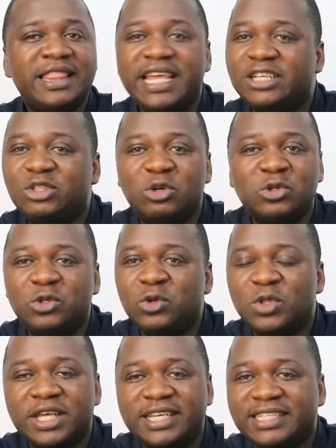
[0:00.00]
they don't
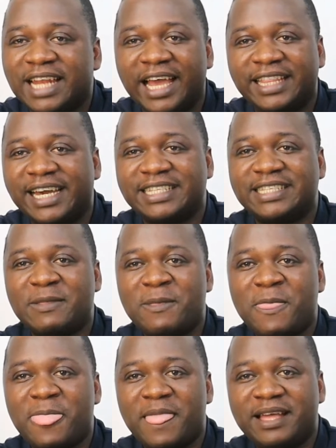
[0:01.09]
do things like that.
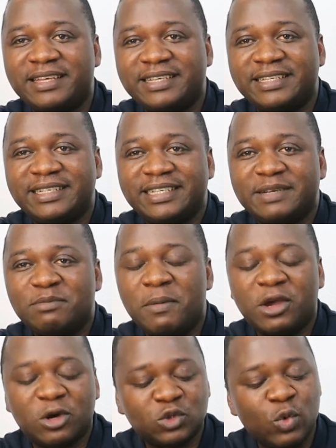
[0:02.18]
But
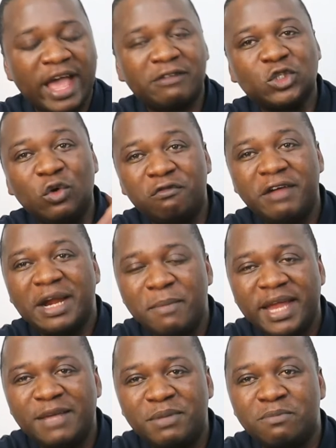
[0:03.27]
because we have so very
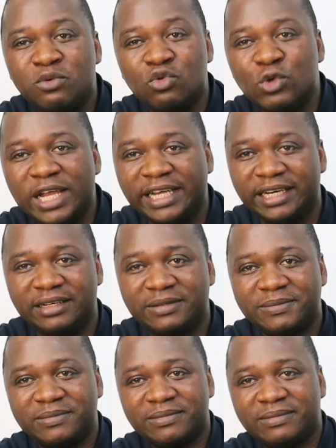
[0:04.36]
many people ruling,
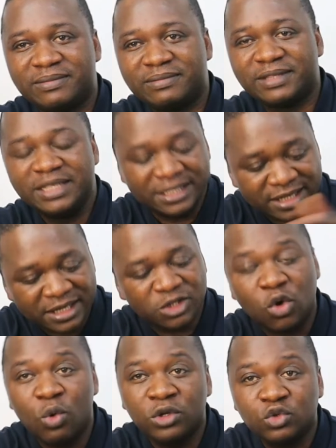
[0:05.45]
the
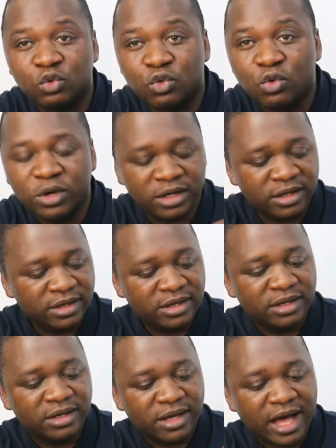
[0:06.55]
senator wants to rule,
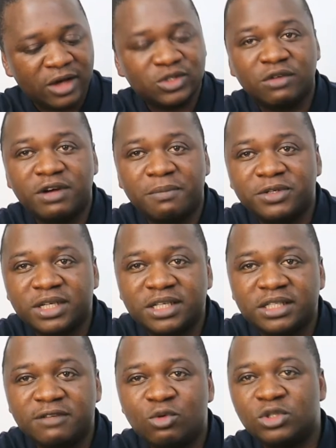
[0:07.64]
House of
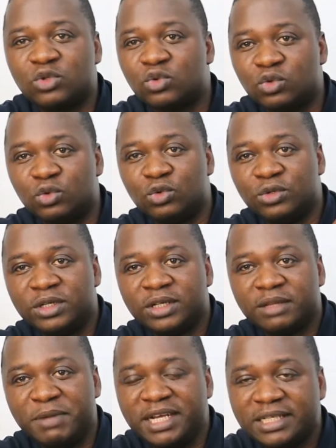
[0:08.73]
Representatives wants to rule,
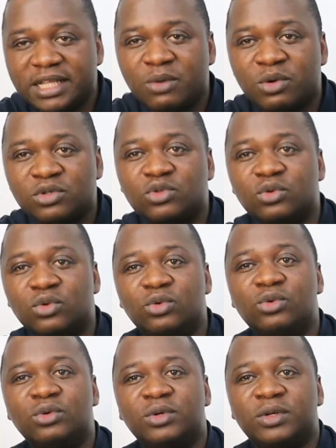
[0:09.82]
minister wants to
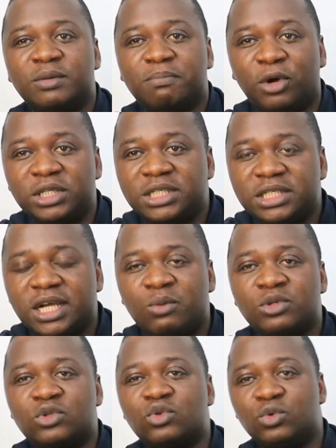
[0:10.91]
rule, politician
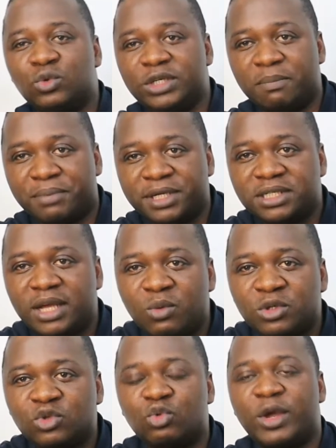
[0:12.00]
wants to rule, the president
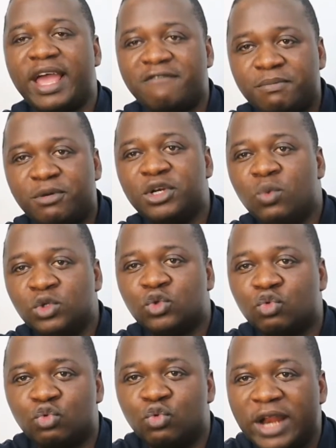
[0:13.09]
wants to rule, everybody wants
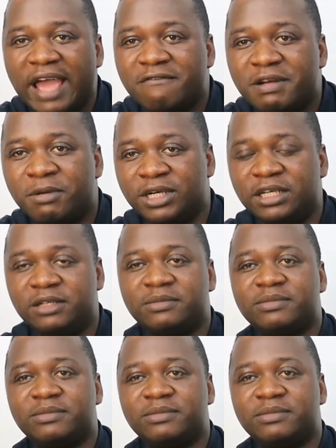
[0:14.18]
to rule everybody.